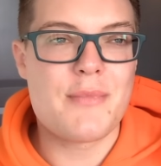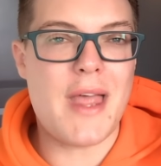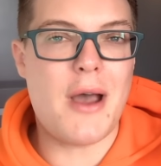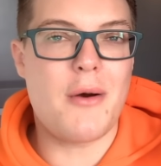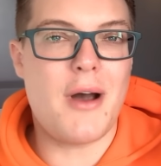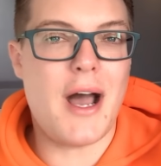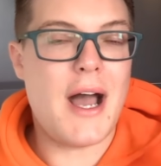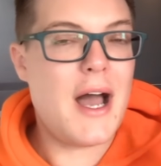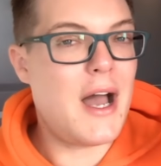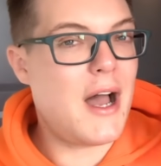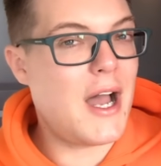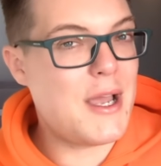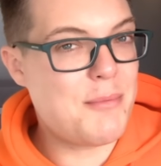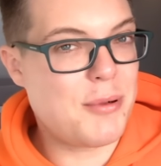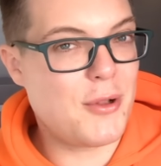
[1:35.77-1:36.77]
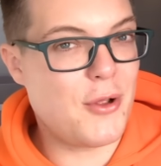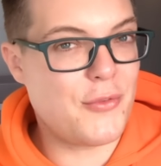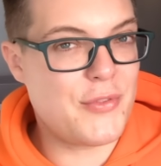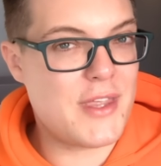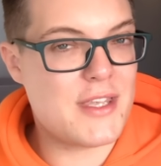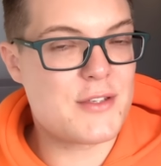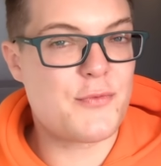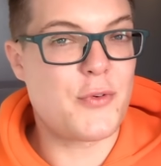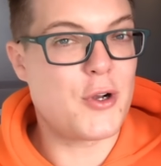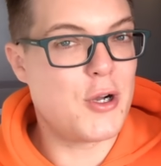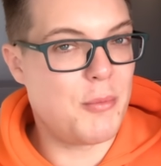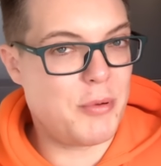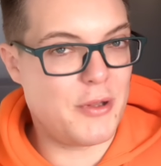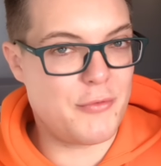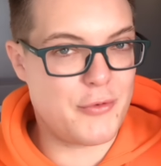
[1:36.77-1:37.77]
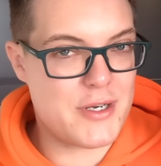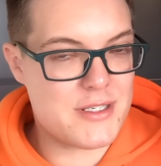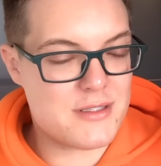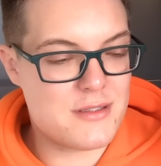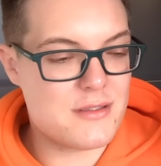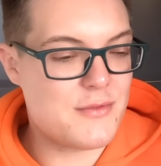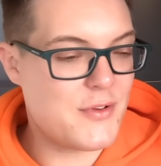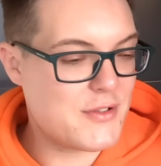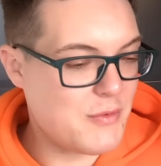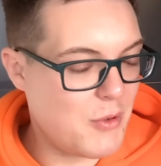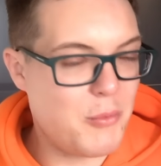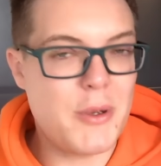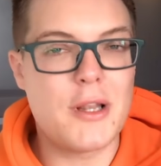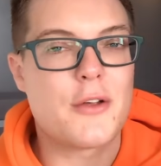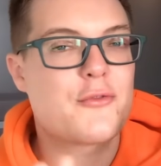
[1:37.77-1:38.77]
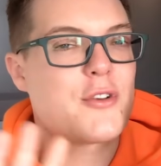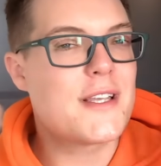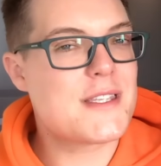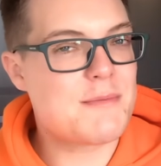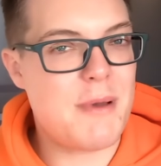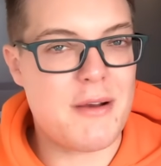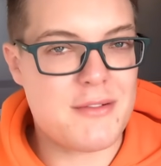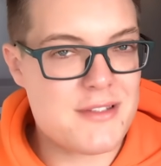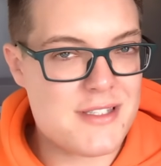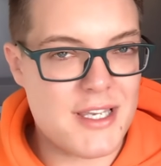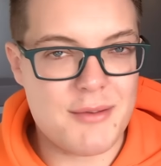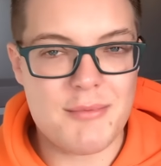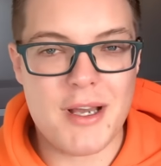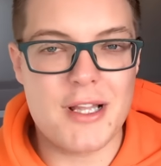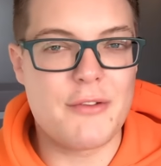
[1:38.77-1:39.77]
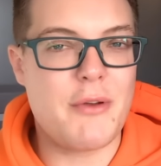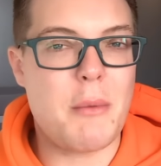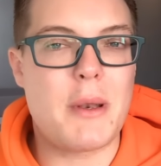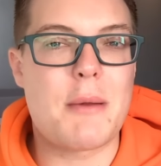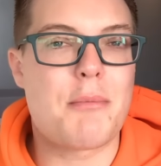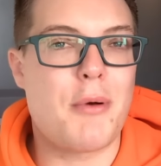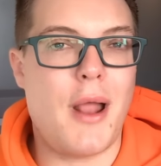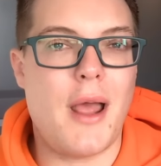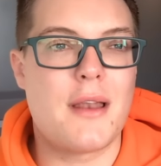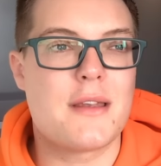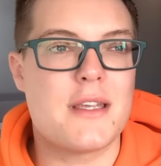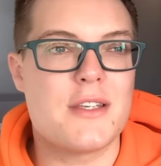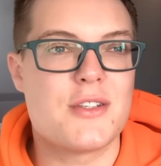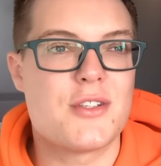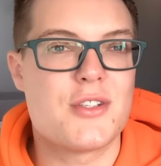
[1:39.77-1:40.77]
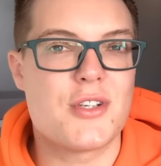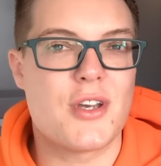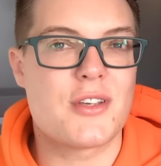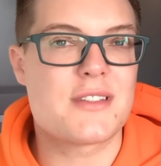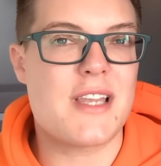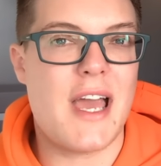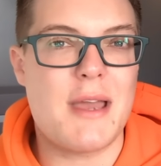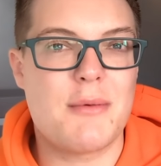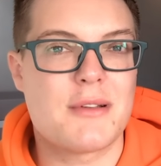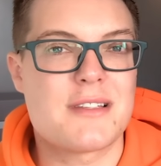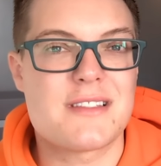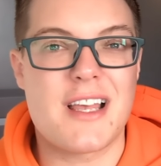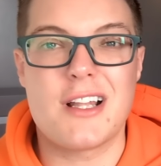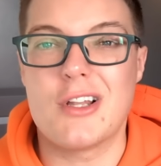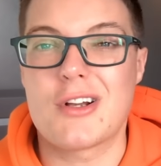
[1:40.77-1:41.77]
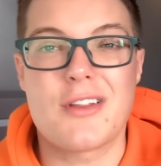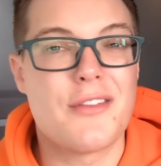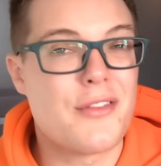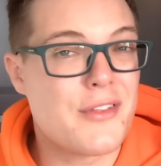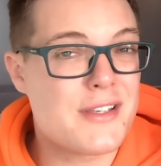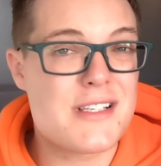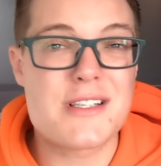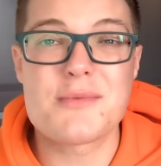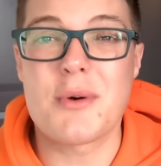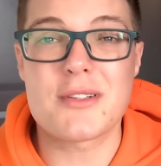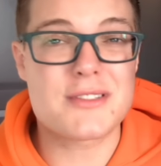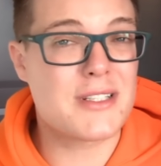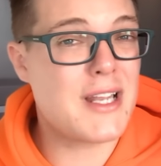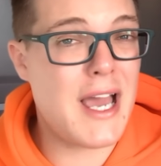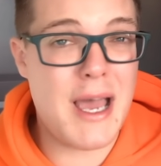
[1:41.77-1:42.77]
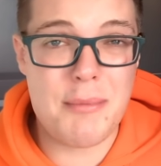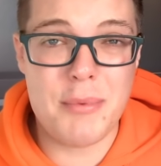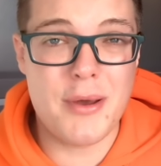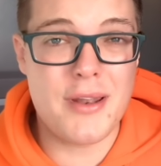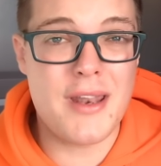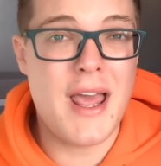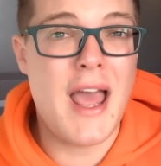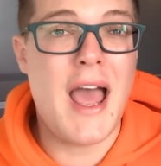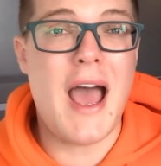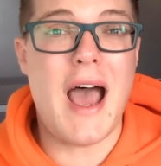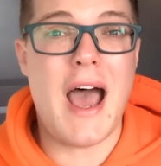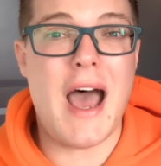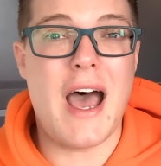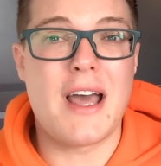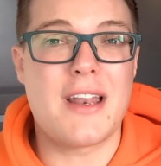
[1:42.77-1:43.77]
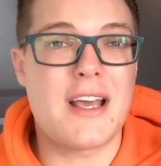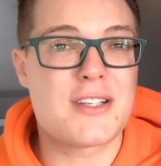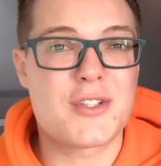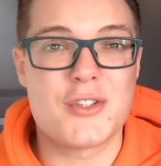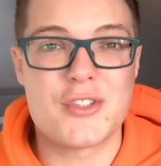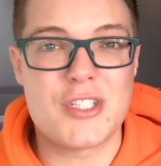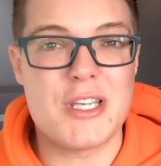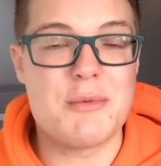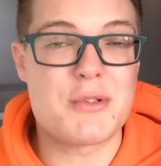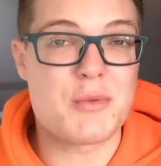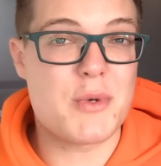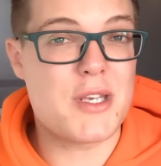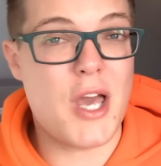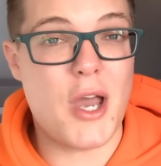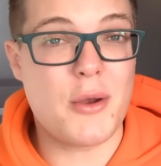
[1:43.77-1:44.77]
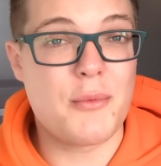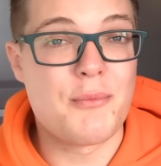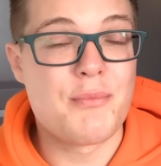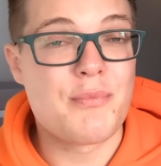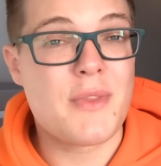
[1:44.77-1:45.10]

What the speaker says: Now, I applaud this for a couple of reasons. First of all, we love transparency. I love it when a brand is just able to say, look, this is what's going to happen, and as consumers, we know.